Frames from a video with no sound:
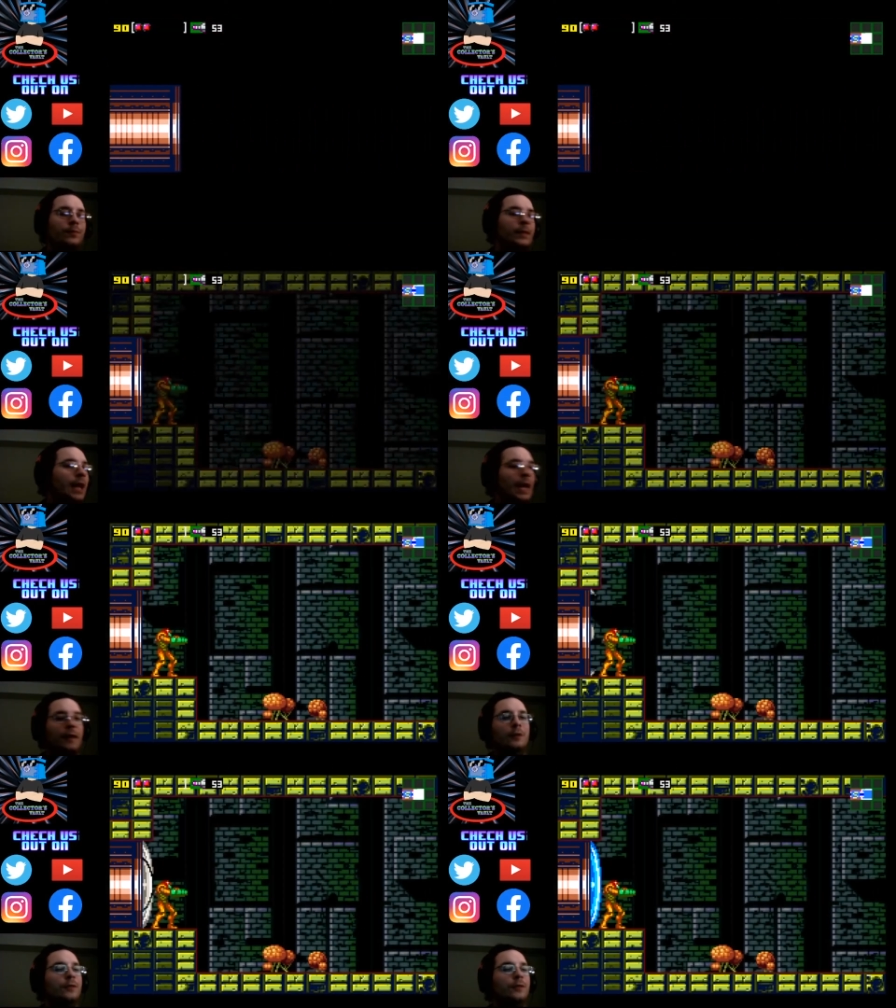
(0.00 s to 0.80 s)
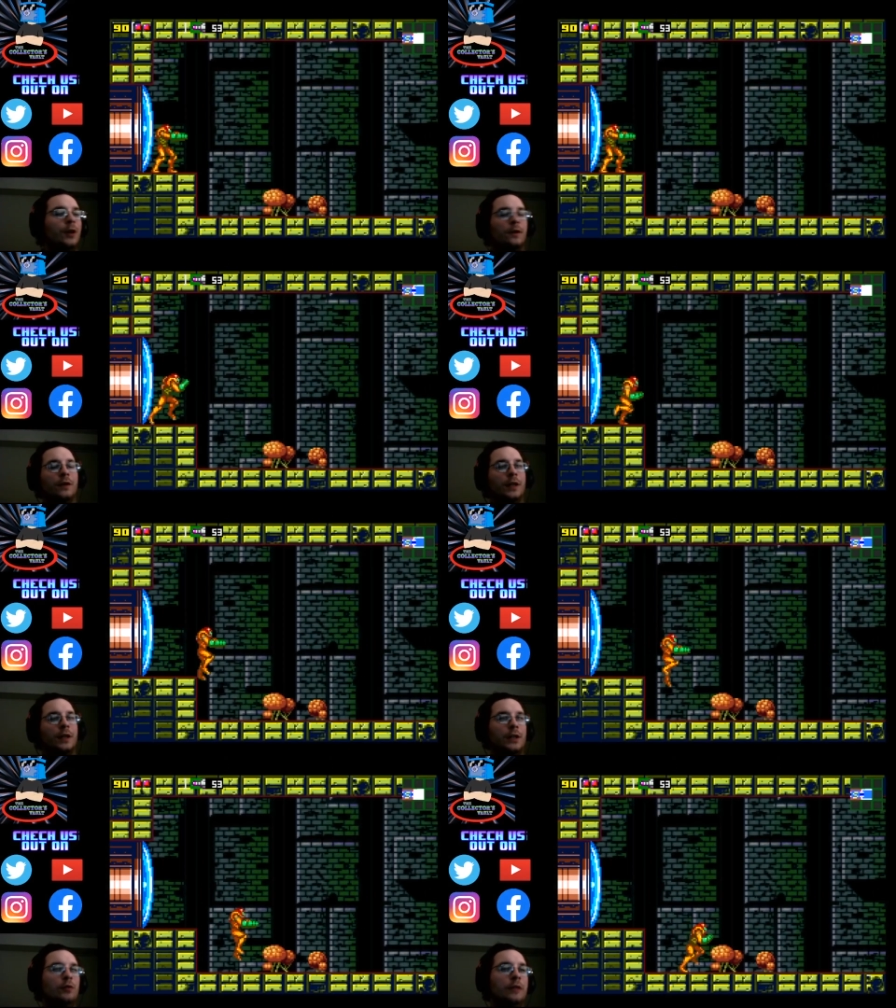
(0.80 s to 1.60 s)
And I don't know if, like,
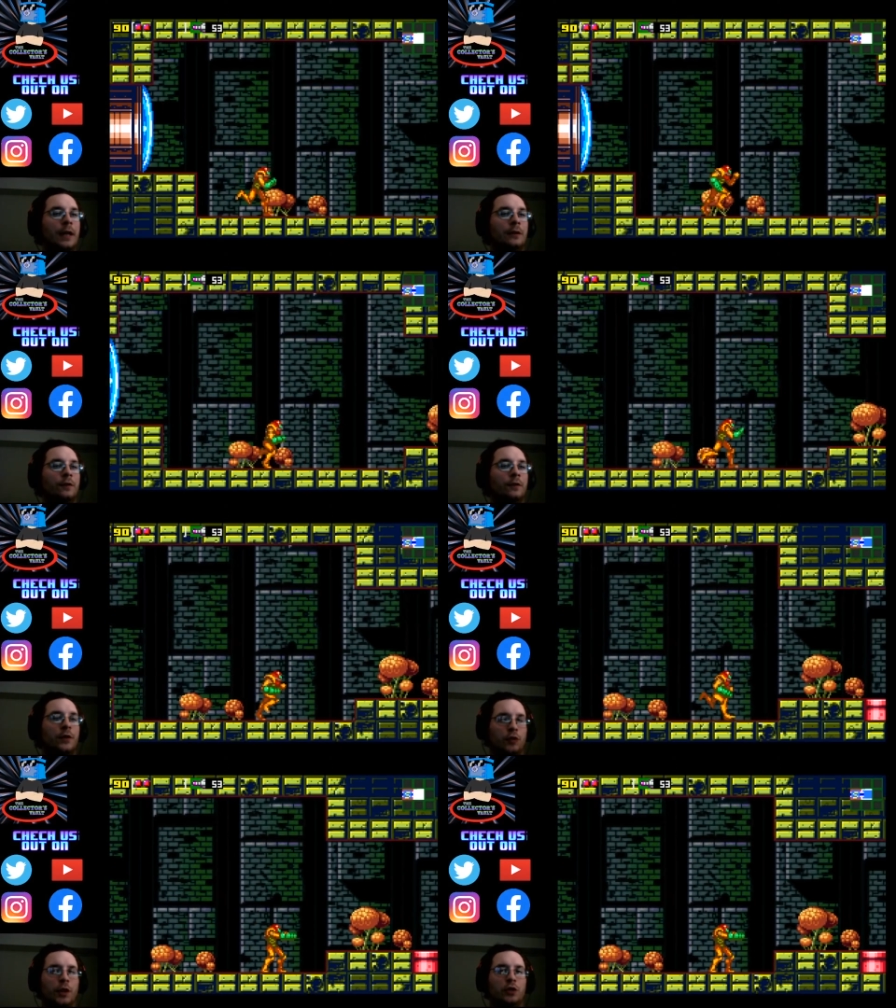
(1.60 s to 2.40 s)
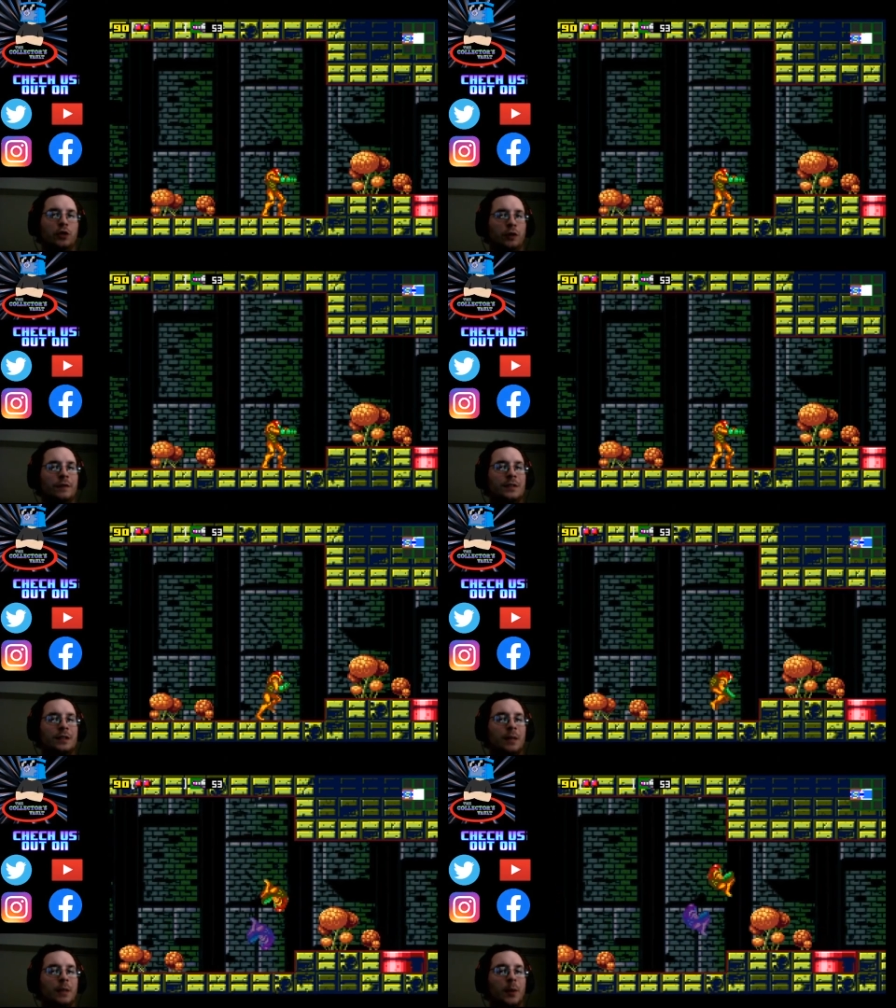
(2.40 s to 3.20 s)
can you get into Phendrana Drifts
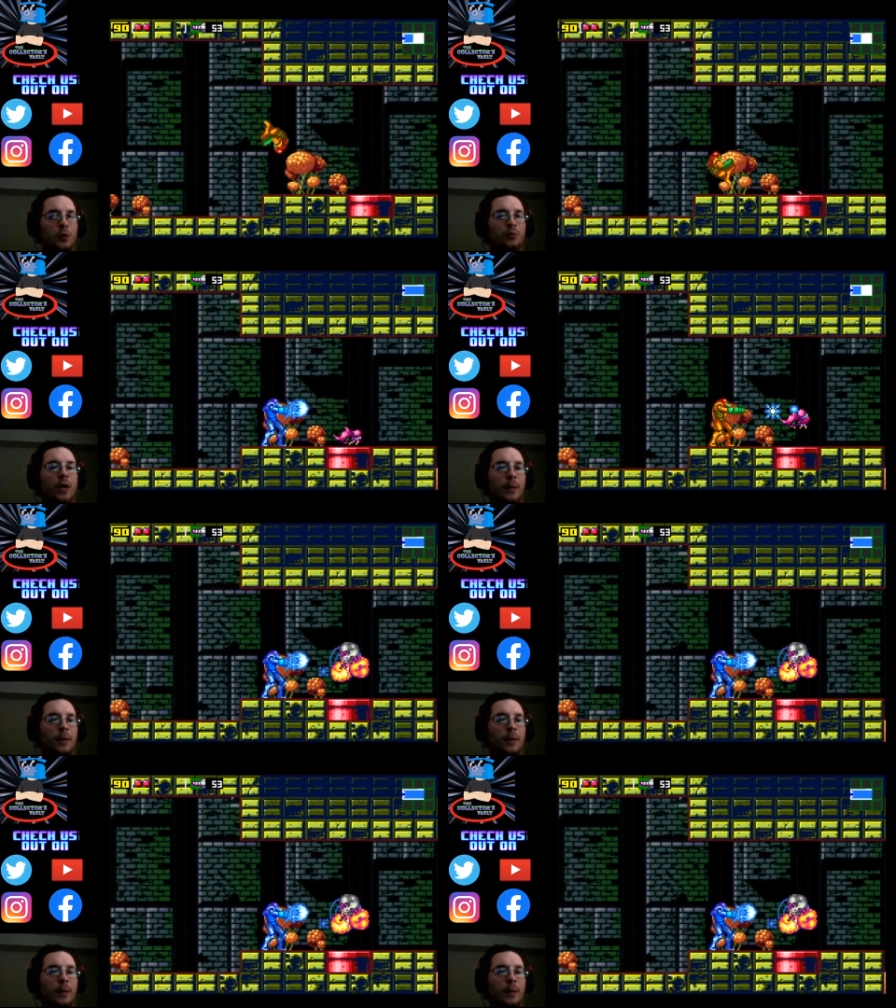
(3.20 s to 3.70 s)
in Metroid Prime